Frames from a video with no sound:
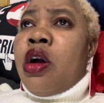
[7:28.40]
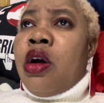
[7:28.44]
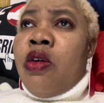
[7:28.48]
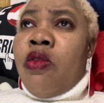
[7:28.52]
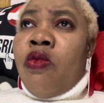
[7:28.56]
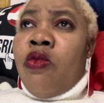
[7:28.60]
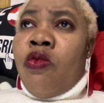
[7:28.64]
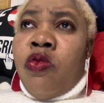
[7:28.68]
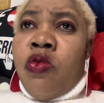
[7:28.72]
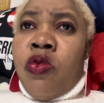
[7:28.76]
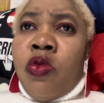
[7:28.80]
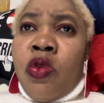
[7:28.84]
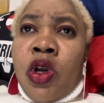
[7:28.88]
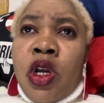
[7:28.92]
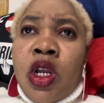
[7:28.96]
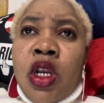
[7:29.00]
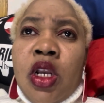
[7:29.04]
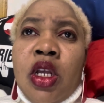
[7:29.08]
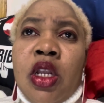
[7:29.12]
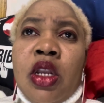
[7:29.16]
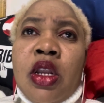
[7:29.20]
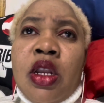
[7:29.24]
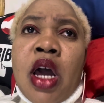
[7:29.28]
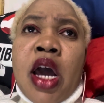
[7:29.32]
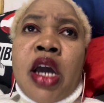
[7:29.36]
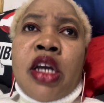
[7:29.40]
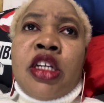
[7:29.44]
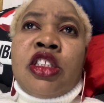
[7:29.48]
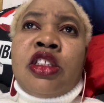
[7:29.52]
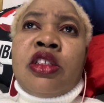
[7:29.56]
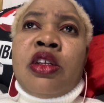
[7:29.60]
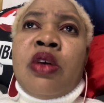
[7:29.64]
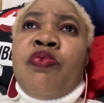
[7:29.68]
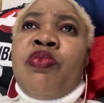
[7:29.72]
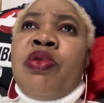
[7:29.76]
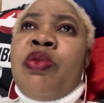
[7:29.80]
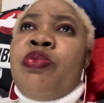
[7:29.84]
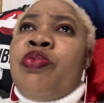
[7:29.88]
really nice.
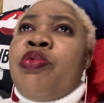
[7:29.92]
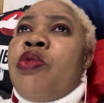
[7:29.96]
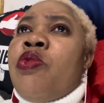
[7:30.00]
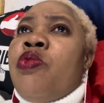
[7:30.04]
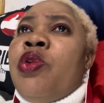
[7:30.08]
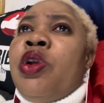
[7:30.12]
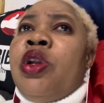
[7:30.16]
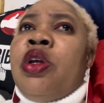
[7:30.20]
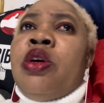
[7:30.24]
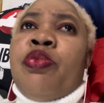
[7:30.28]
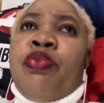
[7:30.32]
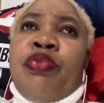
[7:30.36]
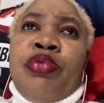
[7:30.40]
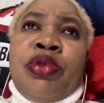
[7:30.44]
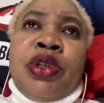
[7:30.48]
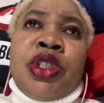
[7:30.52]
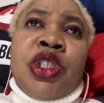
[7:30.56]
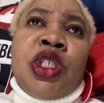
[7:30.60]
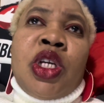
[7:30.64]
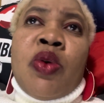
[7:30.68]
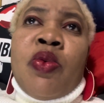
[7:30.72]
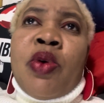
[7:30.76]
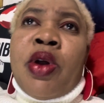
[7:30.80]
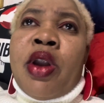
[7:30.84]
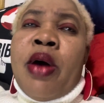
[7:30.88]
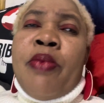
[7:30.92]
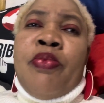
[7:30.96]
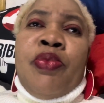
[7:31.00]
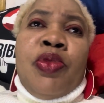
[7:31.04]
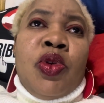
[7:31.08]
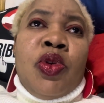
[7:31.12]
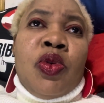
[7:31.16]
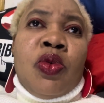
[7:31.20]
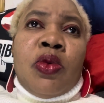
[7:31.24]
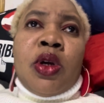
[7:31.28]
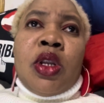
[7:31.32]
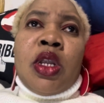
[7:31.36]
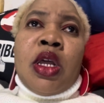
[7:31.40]
Some people really appreciate what I'm
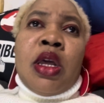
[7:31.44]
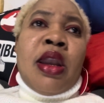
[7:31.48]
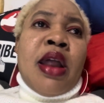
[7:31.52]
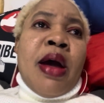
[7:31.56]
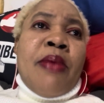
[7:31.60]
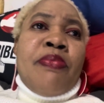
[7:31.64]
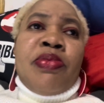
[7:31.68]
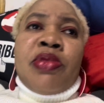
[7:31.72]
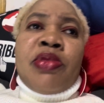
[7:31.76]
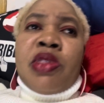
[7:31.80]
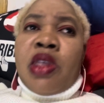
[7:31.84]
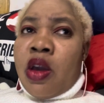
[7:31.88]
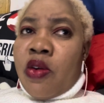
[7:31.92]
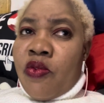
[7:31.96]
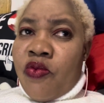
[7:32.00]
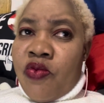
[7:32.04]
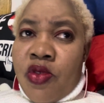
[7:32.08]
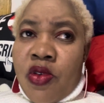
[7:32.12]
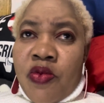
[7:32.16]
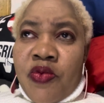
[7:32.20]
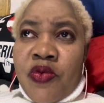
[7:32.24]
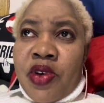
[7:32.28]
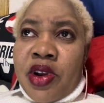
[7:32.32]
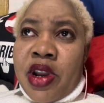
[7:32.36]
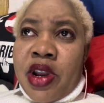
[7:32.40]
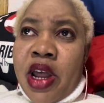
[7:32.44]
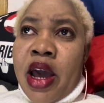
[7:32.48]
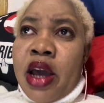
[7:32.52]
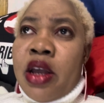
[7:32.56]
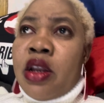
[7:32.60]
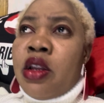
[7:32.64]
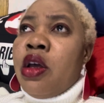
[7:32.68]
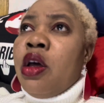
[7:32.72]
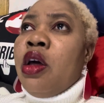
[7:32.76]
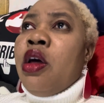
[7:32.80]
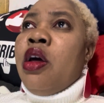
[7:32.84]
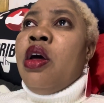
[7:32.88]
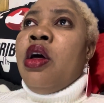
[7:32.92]
doing, and I'm thankful for
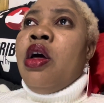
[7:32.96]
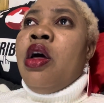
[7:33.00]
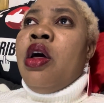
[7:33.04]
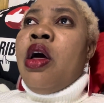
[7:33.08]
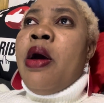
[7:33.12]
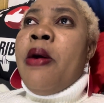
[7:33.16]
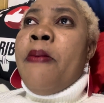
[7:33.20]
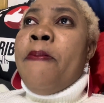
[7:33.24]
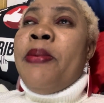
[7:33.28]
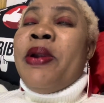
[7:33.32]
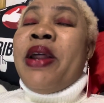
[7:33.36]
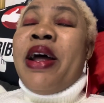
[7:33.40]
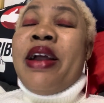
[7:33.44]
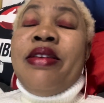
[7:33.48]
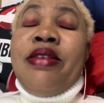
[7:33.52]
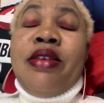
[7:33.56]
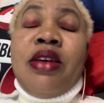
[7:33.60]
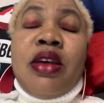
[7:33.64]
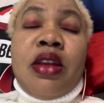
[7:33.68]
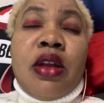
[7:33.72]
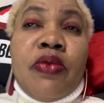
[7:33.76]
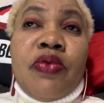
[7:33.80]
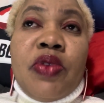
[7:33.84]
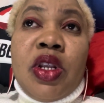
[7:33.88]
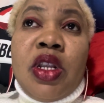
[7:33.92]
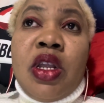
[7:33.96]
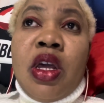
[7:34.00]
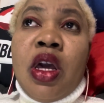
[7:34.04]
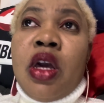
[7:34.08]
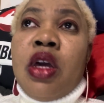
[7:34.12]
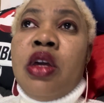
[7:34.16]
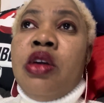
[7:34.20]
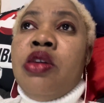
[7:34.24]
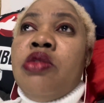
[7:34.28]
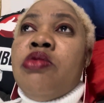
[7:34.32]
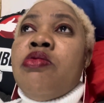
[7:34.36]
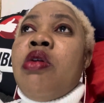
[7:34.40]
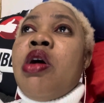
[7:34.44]
that. But at the end of the day,
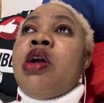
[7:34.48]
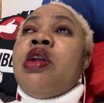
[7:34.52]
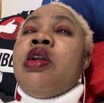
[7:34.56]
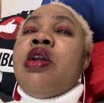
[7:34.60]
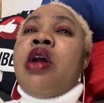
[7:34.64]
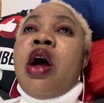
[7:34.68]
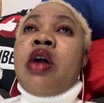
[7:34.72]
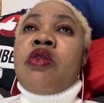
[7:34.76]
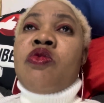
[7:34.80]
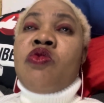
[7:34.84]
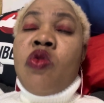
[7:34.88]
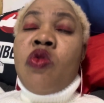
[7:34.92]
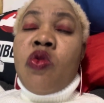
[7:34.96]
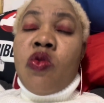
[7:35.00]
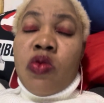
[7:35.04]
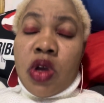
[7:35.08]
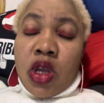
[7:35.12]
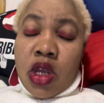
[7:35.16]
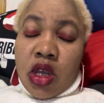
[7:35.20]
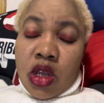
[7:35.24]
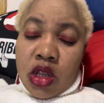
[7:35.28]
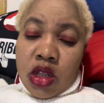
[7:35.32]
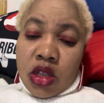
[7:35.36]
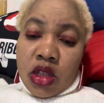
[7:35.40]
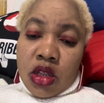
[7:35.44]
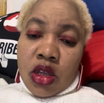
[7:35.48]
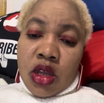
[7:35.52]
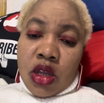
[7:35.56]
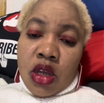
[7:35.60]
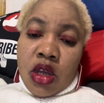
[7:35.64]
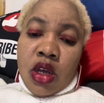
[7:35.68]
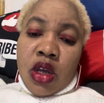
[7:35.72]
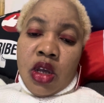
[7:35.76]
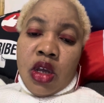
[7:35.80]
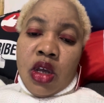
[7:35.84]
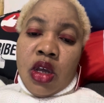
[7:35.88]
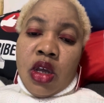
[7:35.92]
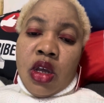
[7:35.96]
you are not going
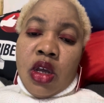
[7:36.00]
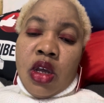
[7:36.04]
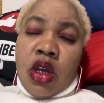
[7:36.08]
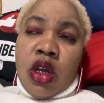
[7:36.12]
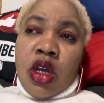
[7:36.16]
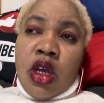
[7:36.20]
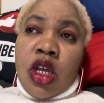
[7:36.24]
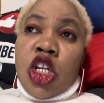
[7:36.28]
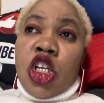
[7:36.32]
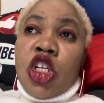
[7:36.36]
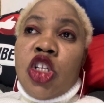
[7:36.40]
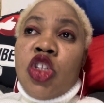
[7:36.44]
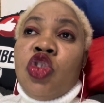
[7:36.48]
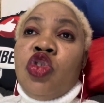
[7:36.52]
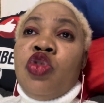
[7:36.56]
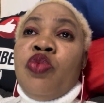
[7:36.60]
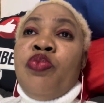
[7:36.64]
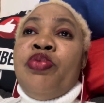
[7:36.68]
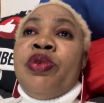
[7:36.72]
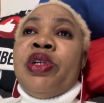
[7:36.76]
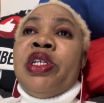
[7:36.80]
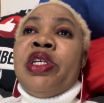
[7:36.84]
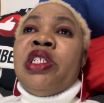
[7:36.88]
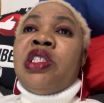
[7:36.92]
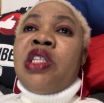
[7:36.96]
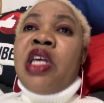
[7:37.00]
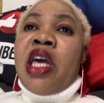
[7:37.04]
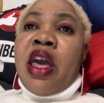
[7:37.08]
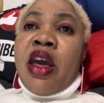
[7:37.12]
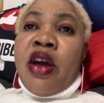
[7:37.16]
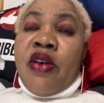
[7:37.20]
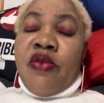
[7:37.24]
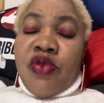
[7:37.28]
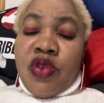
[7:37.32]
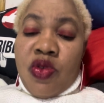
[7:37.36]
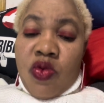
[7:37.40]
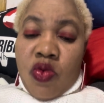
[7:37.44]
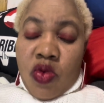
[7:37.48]
to please
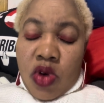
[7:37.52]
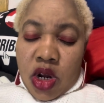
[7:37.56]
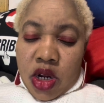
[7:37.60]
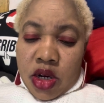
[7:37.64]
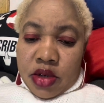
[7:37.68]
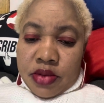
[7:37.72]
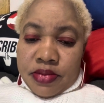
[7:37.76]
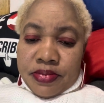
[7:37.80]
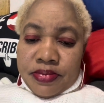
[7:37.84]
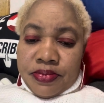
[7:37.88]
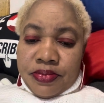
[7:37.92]
everyone.